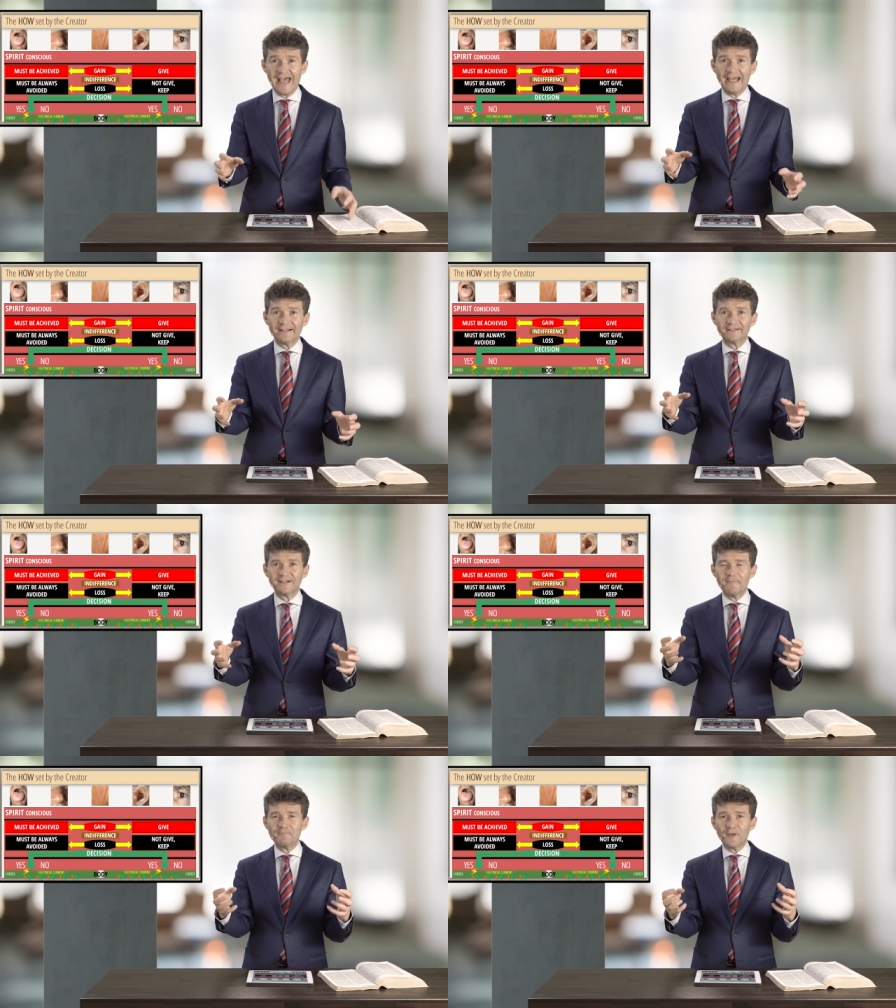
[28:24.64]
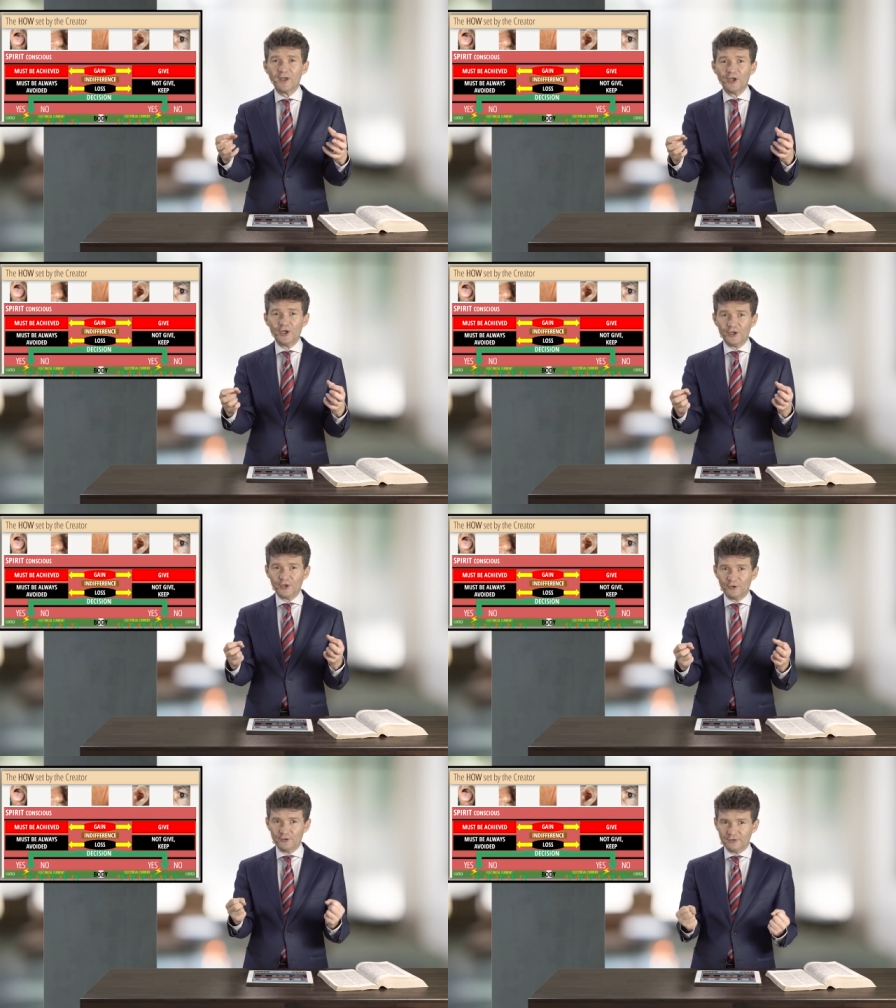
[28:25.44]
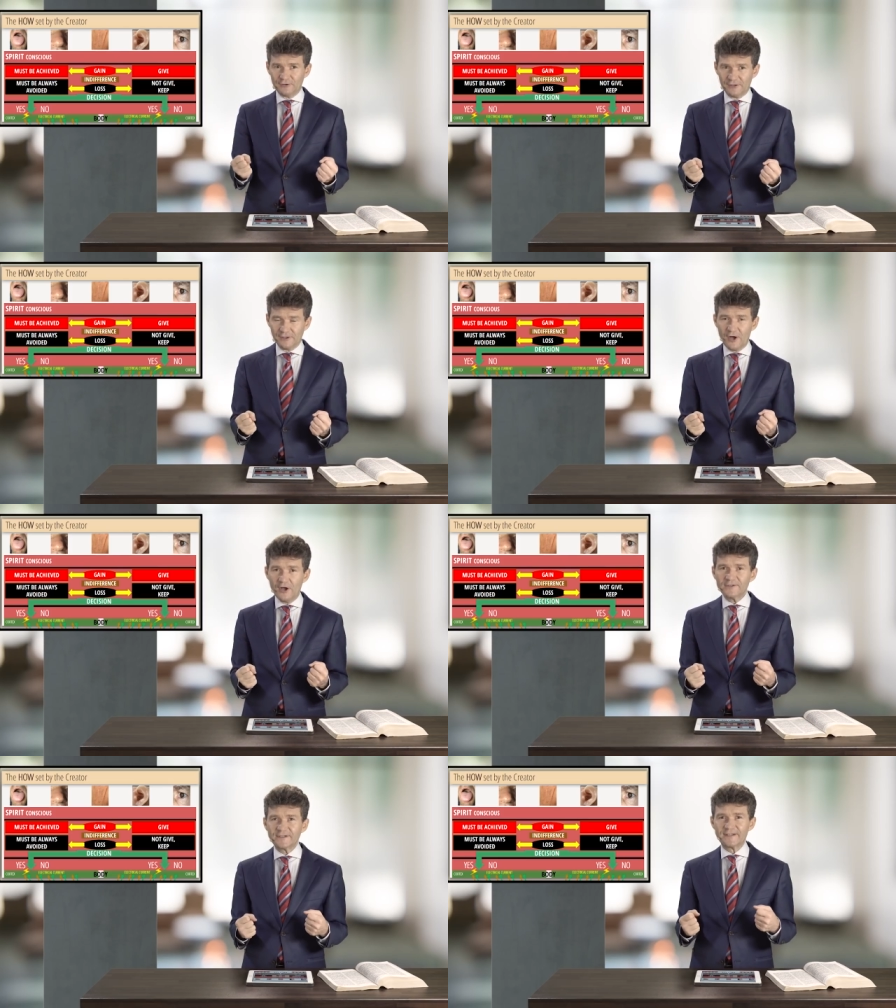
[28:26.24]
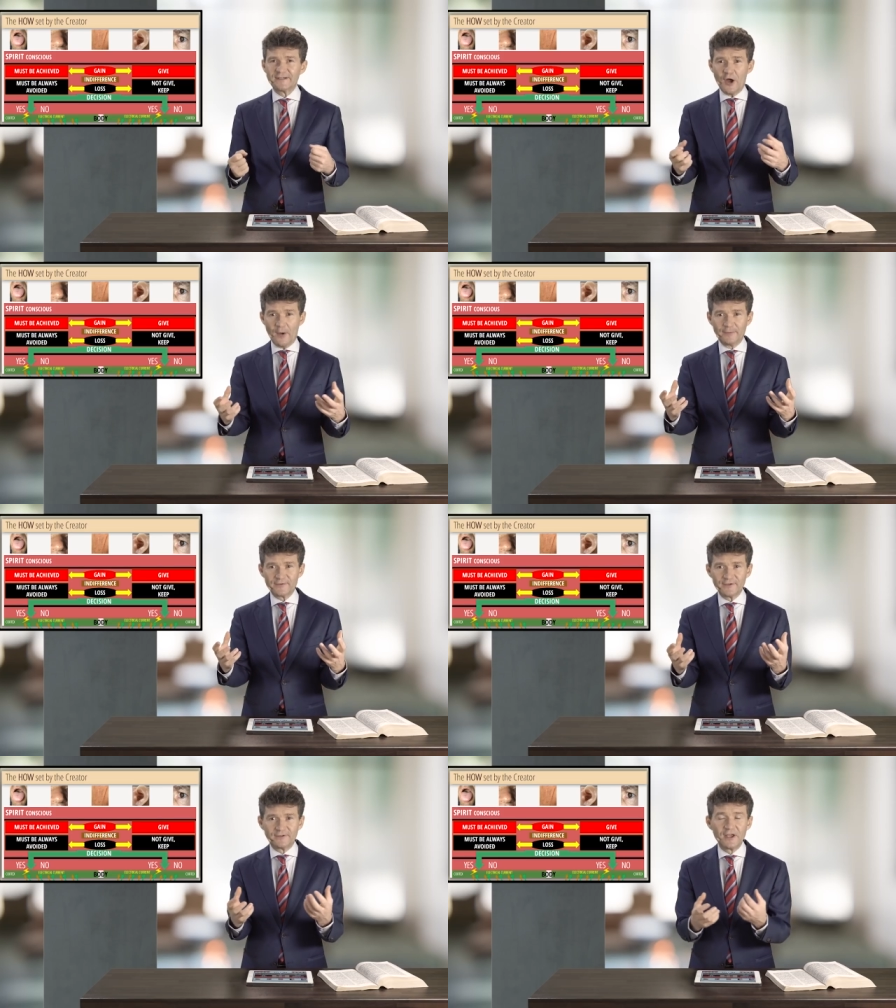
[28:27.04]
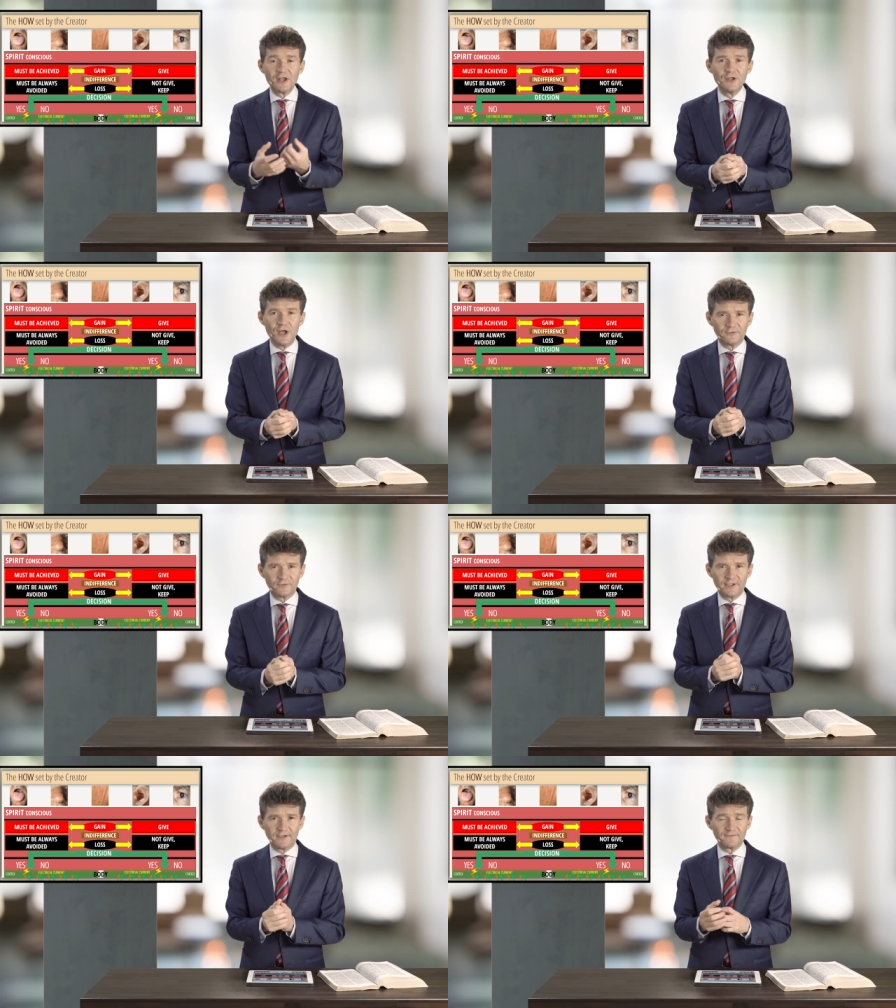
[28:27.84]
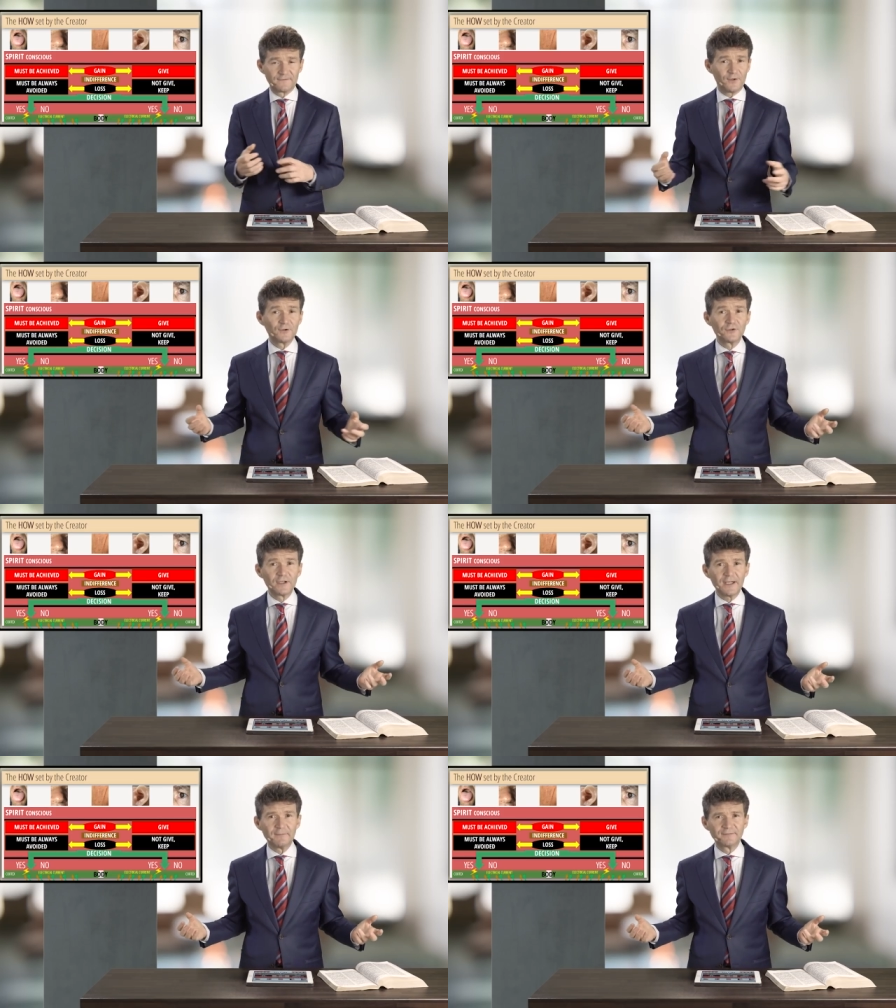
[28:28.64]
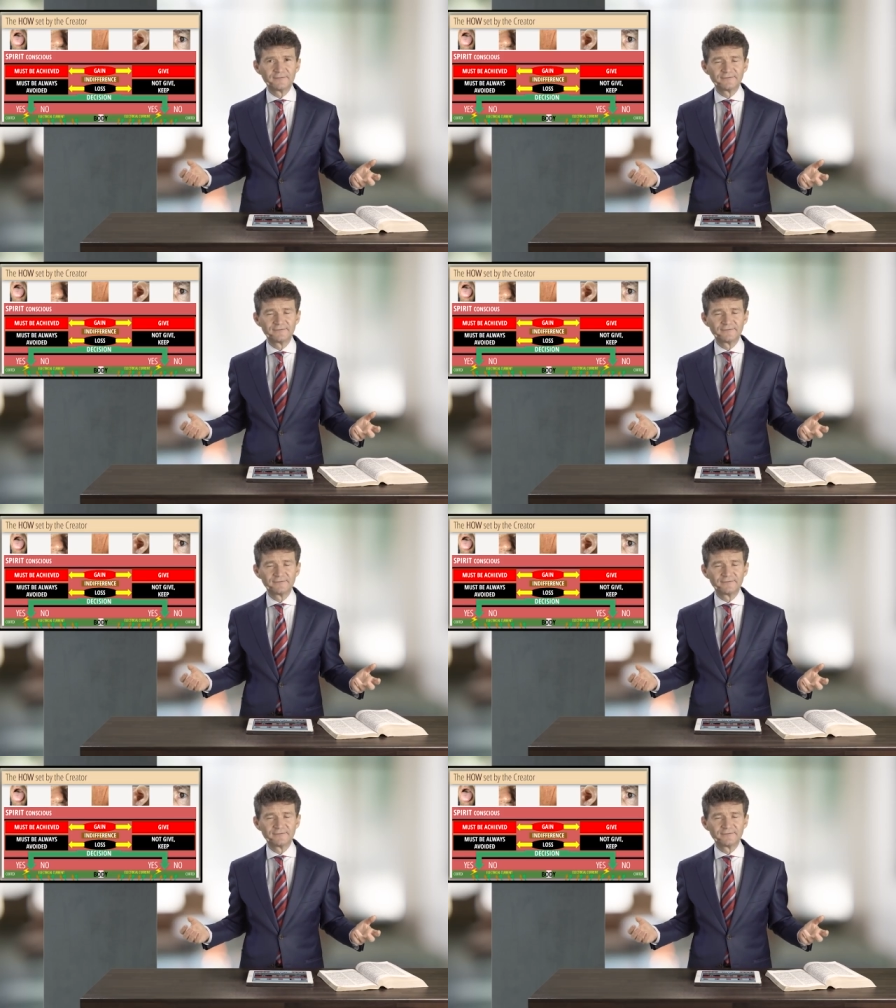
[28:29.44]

And loss is the opposite, not to give or to keep.